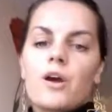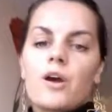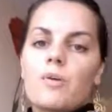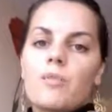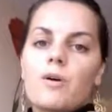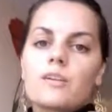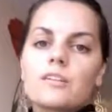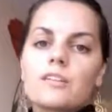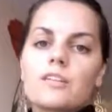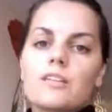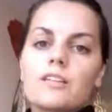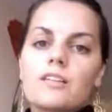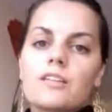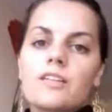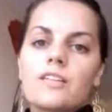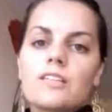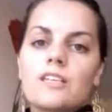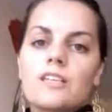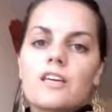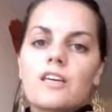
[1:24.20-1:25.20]
But uh,
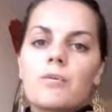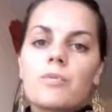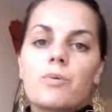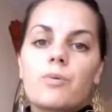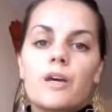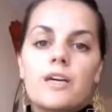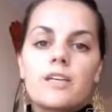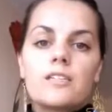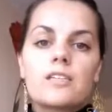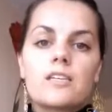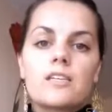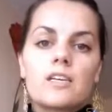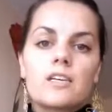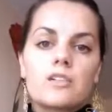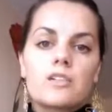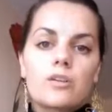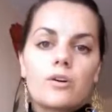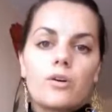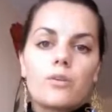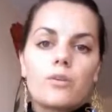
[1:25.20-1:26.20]
let's say
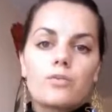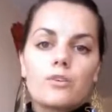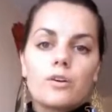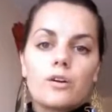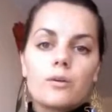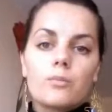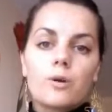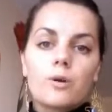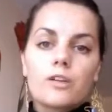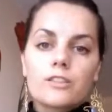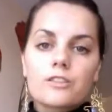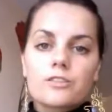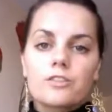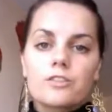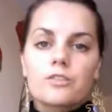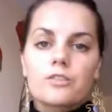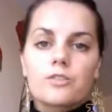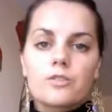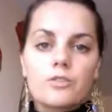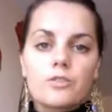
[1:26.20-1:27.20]
paintings of uh,
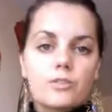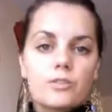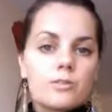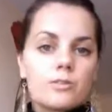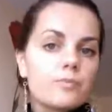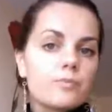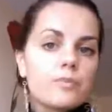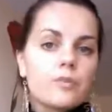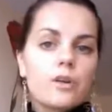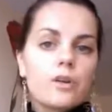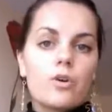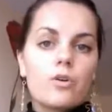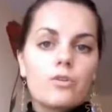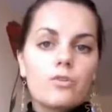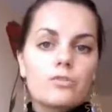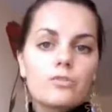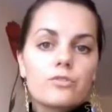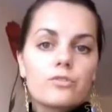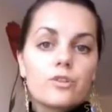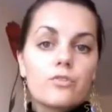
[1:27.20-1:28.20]
martyrs, um,
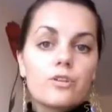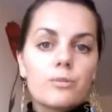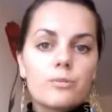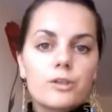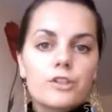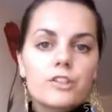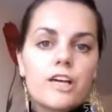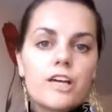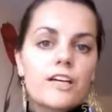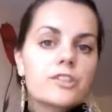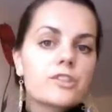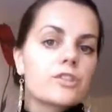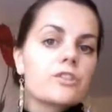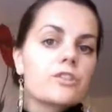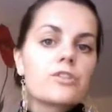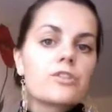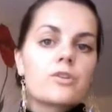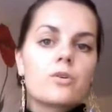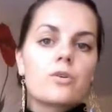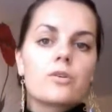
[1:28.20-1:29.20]
of November
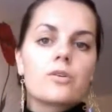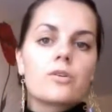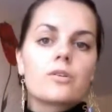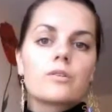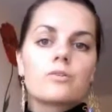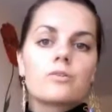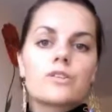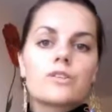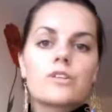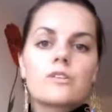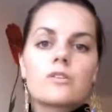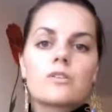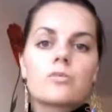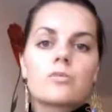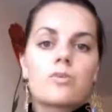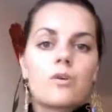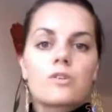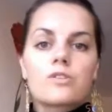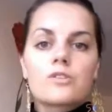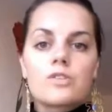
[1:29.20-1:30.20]
clashes, or recent
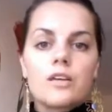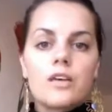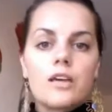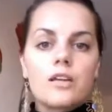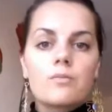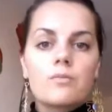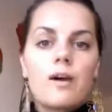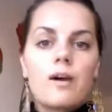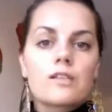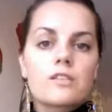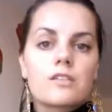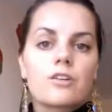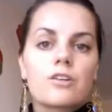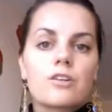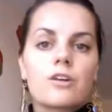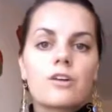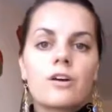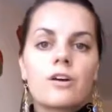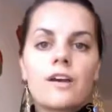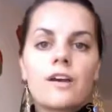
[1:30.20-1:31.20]
Port Said
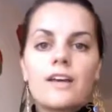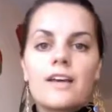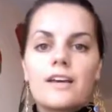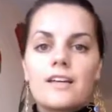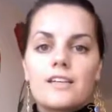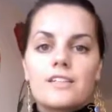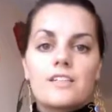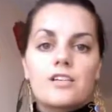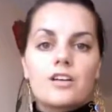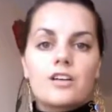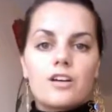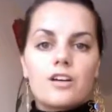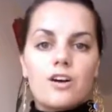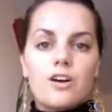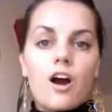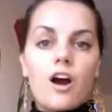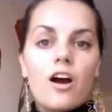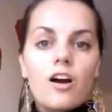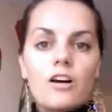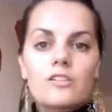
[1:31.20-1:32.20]
massacre is a
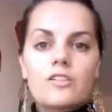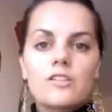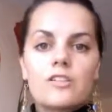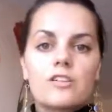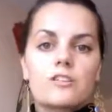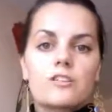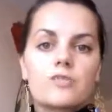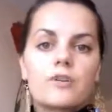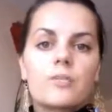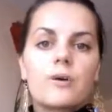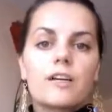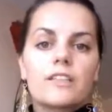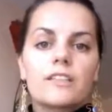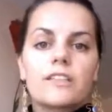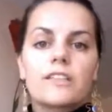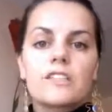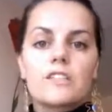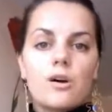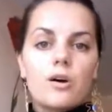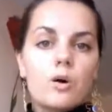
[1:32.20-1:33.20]
constant reminder.
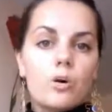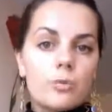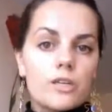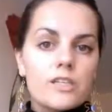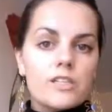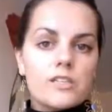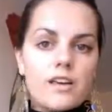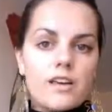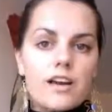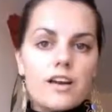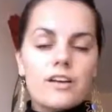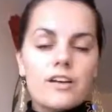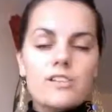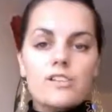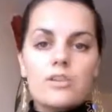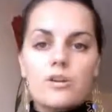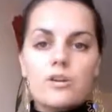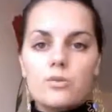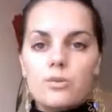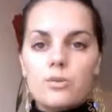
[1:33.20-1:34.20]
It's always there, it's
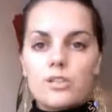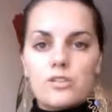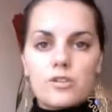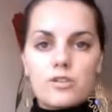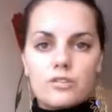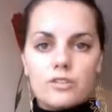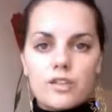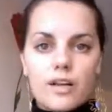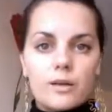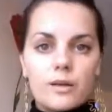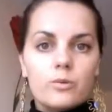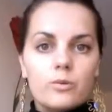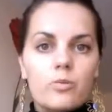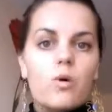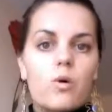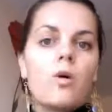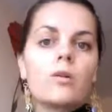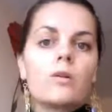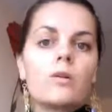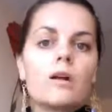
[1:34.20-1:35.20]
always on that
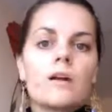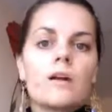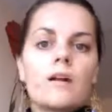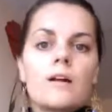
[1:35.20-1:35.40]
wall.